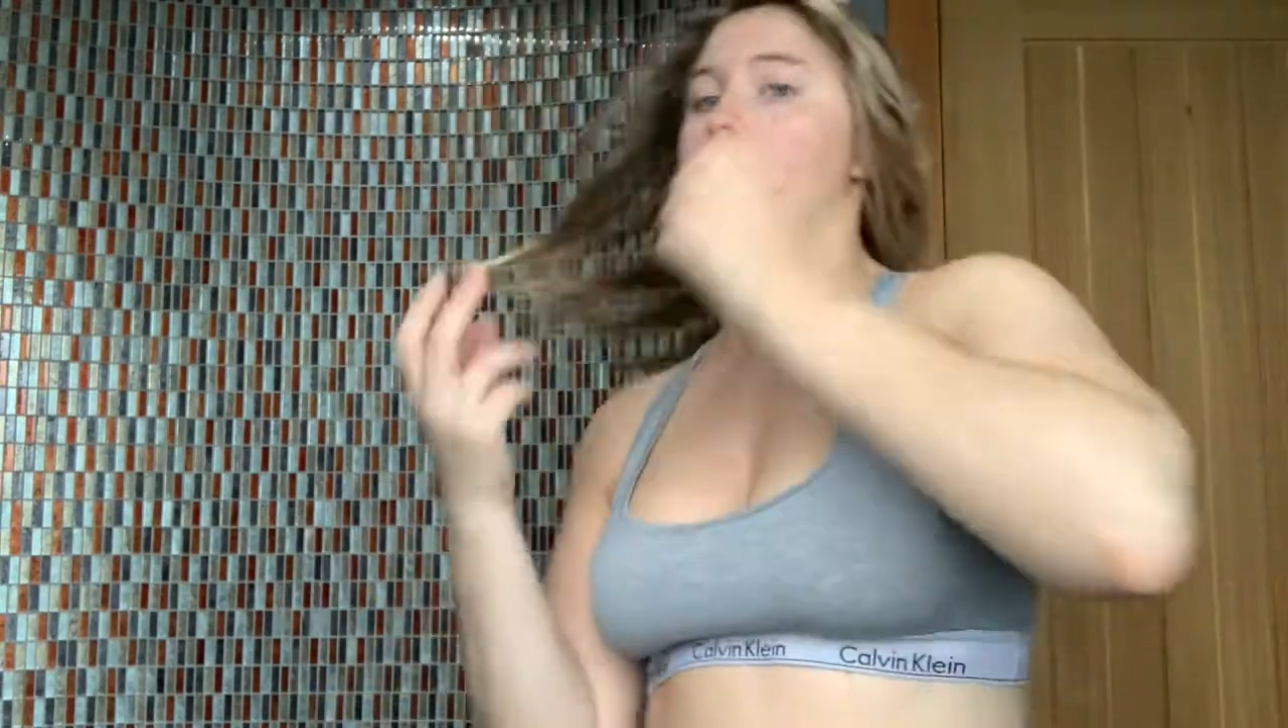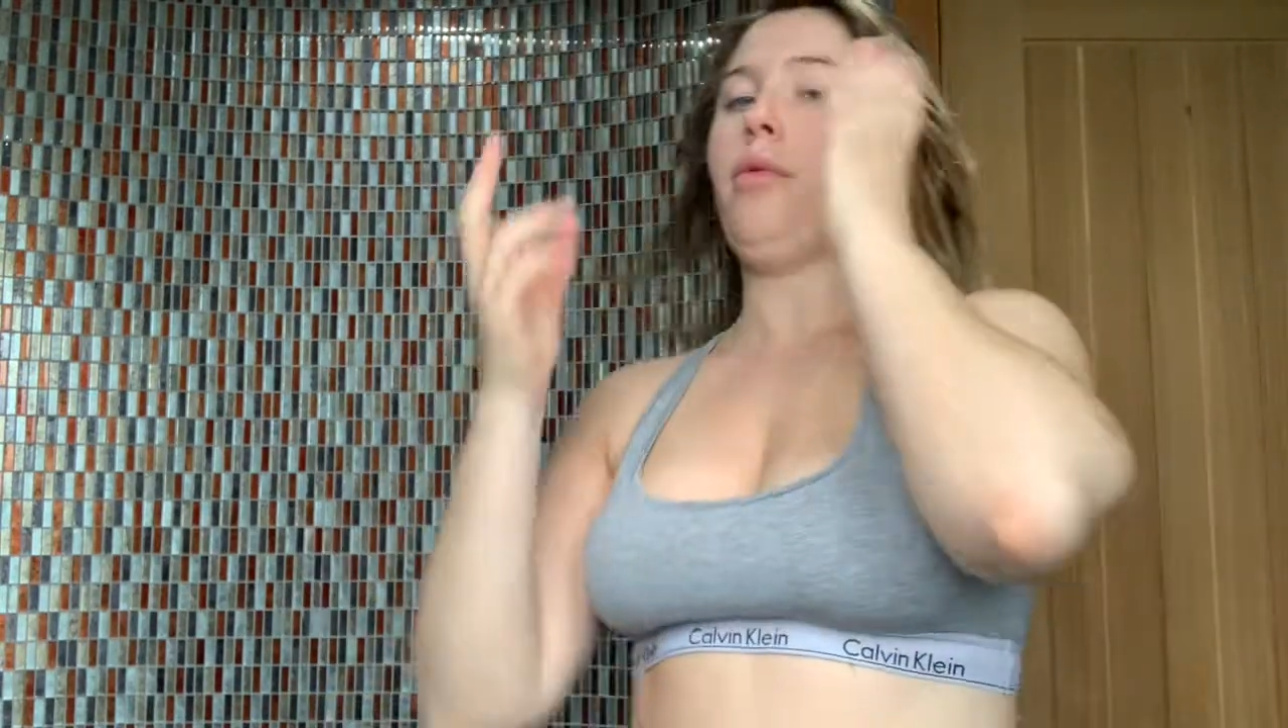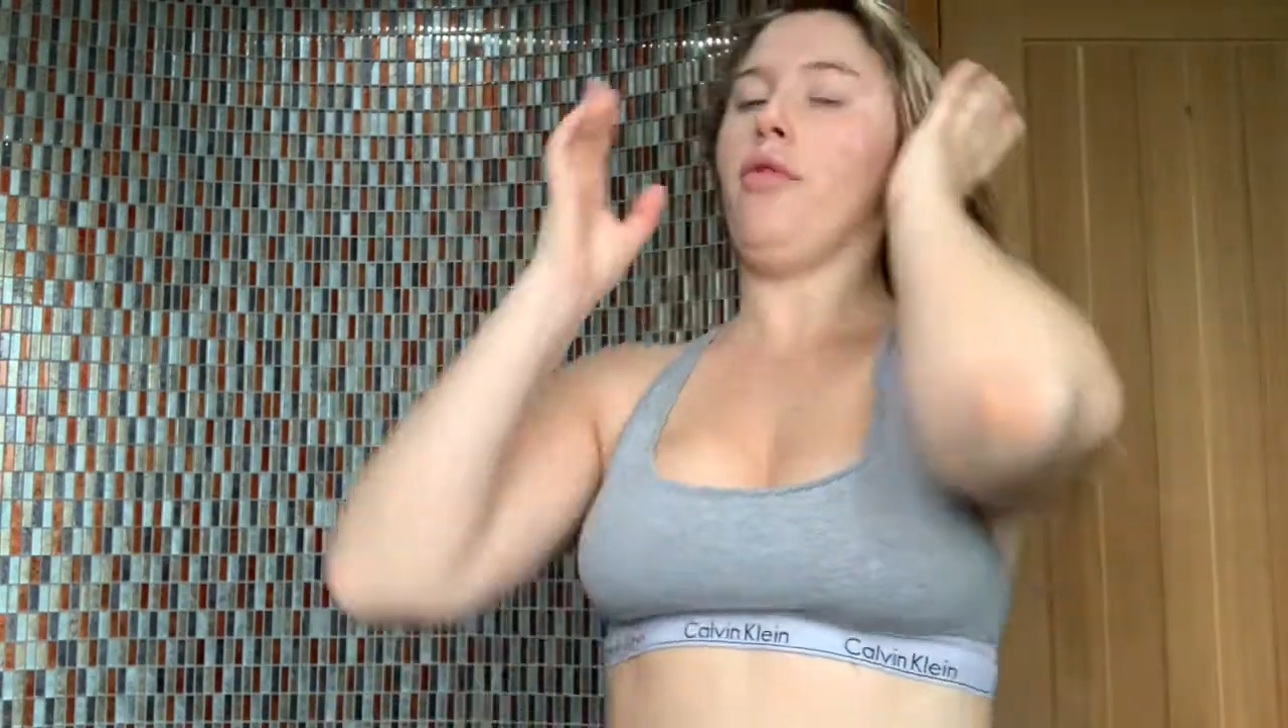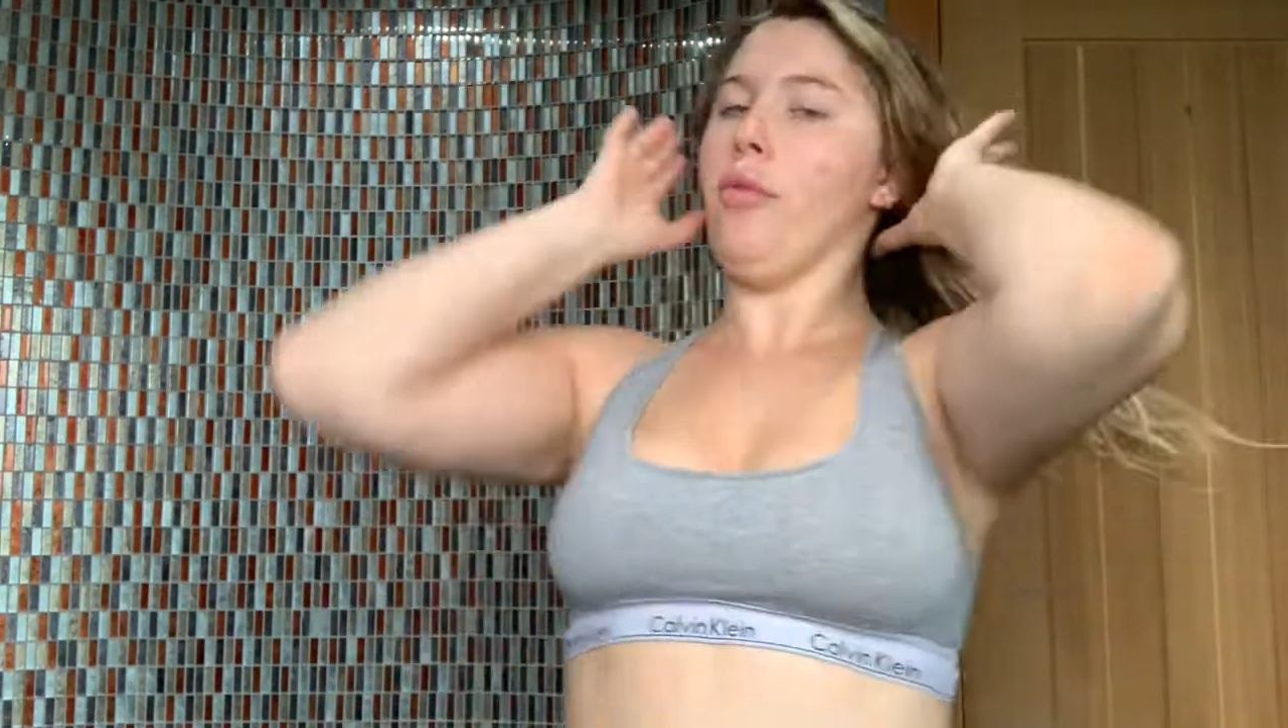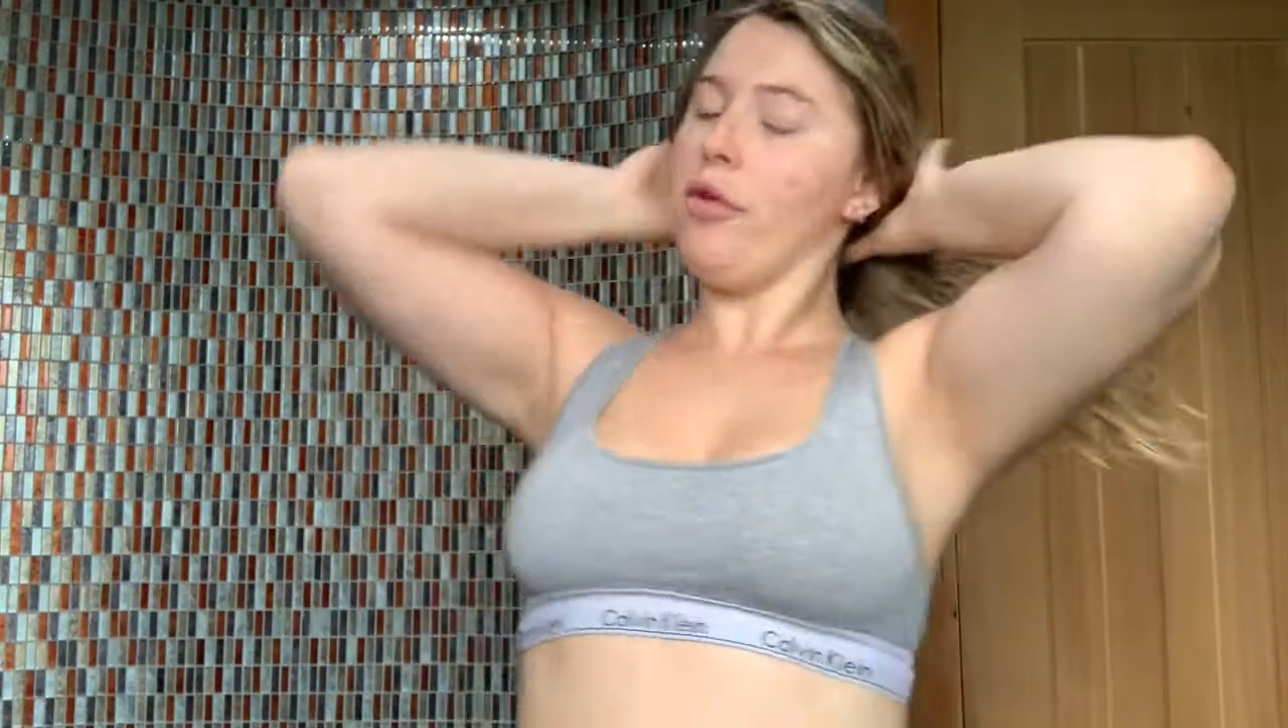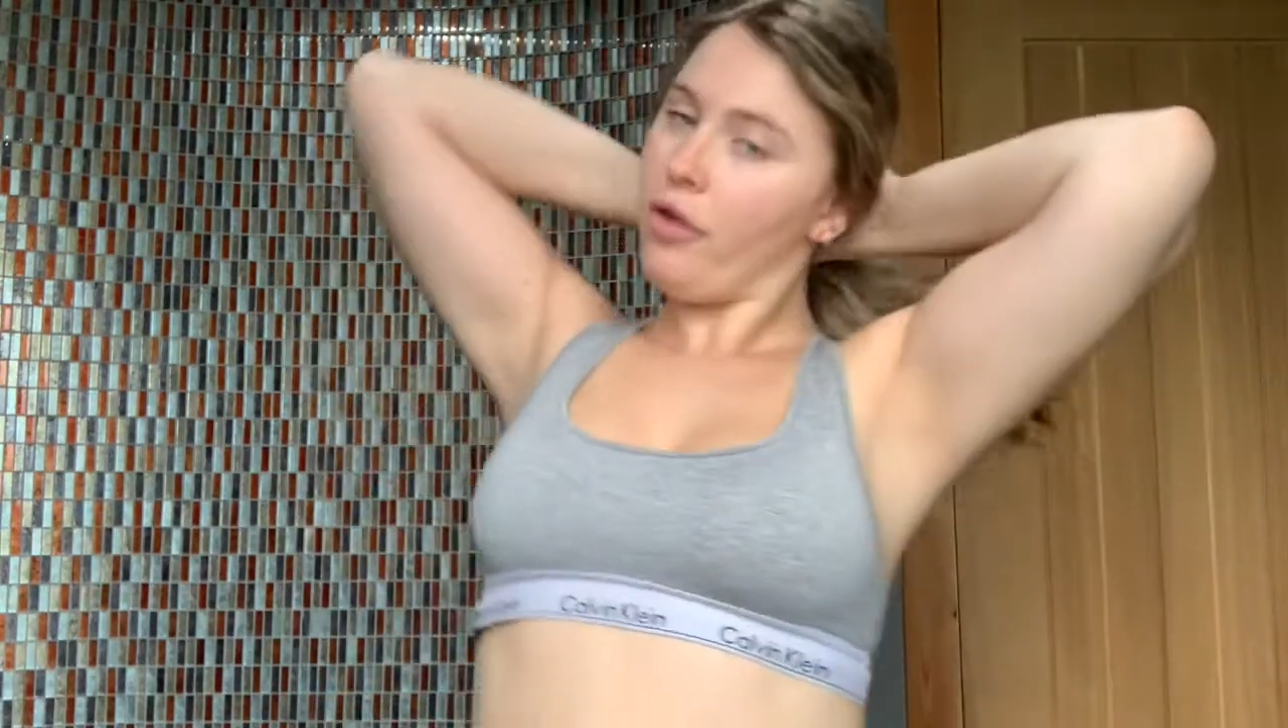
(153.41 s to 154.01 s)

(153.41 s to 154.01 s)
with my